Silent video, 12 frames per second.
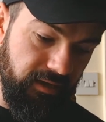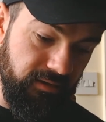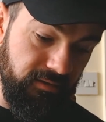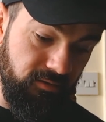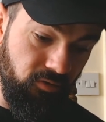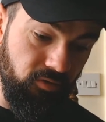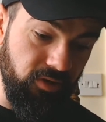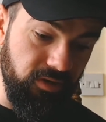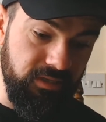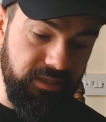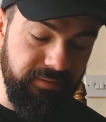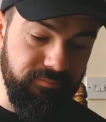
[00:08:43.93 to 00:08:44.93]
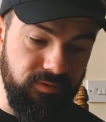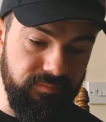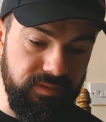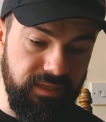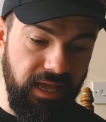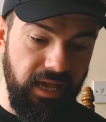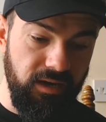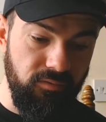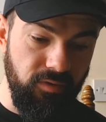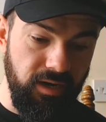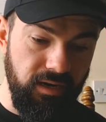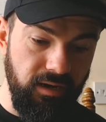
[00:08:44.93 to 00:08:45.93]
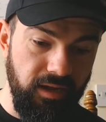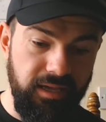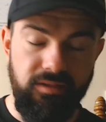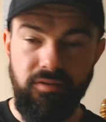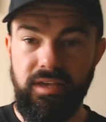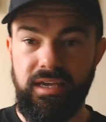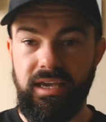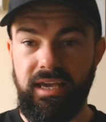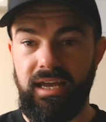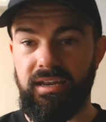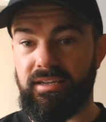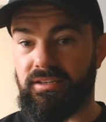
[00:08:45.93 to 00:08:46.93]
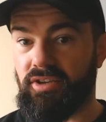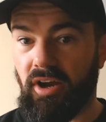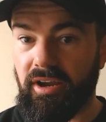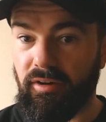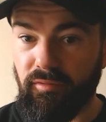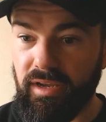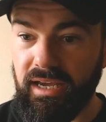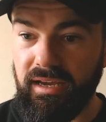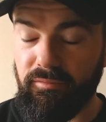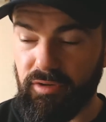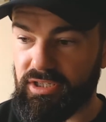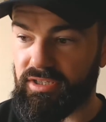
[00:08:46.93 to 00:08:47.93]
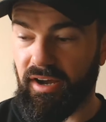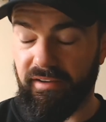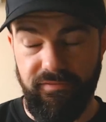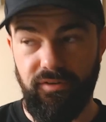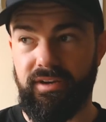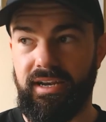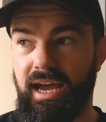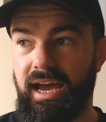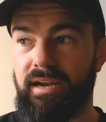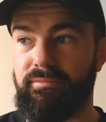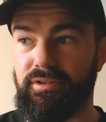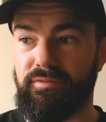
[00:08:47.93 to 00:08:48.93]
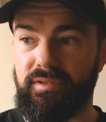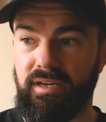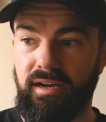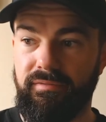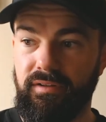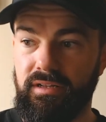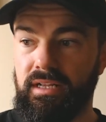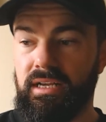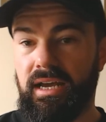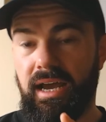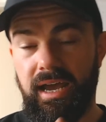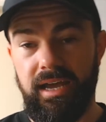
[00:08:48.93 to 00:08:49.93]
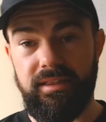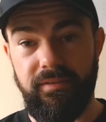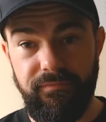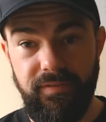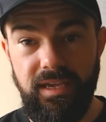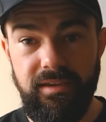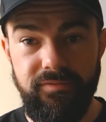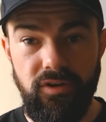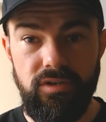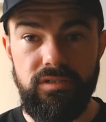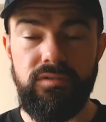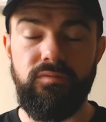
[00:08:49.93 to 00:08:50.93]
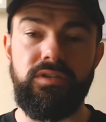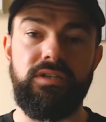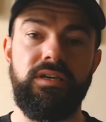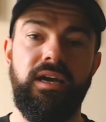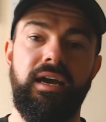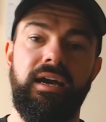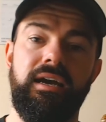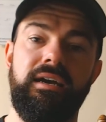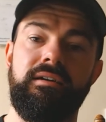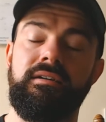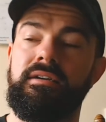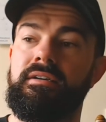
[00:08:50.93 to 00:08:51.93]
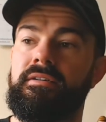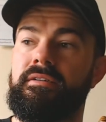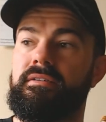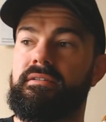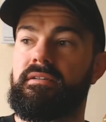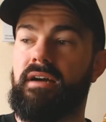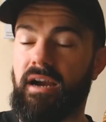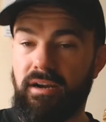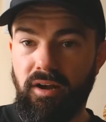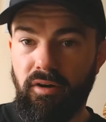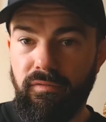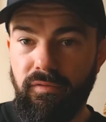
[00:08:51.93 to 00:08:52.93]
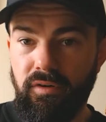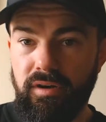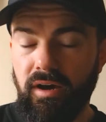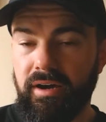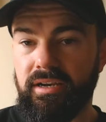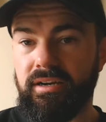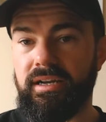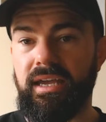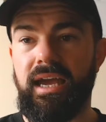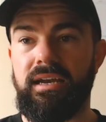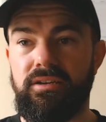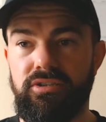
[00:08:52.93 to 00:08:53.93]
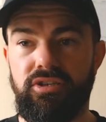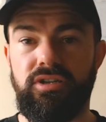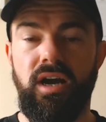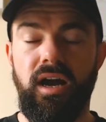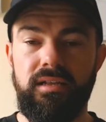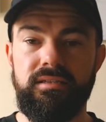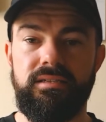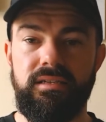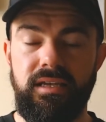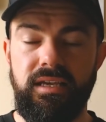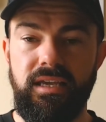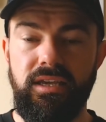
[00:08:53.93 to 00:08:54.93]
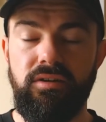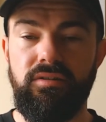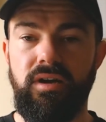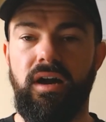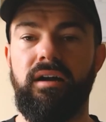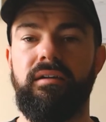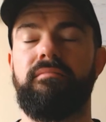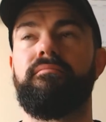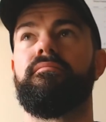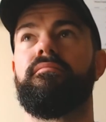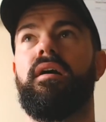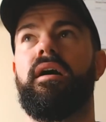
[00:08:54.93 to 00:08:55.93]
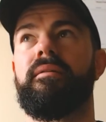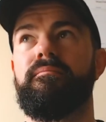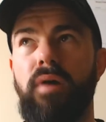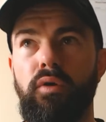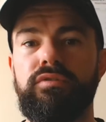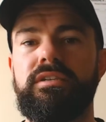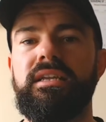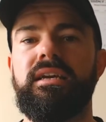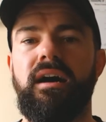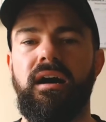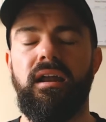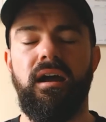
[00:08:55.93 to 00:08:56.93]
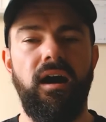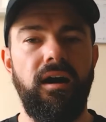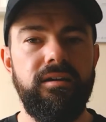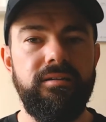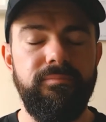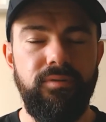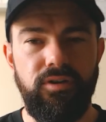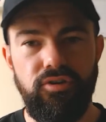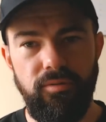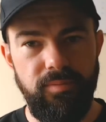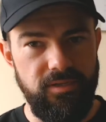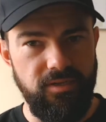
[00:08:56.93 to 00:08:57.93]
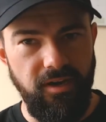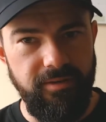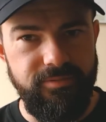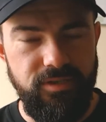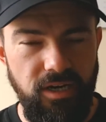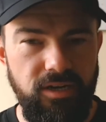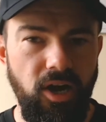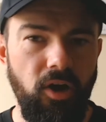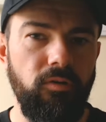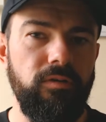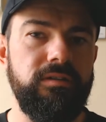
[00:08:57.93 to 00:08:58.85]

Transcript: Other symptoms then were like, so you can get like diarrhea, which I fucking had, which was awful. The fevers, which are no fun either, again, because you're constant, like, I mostly got hot, but a couple of times got cold.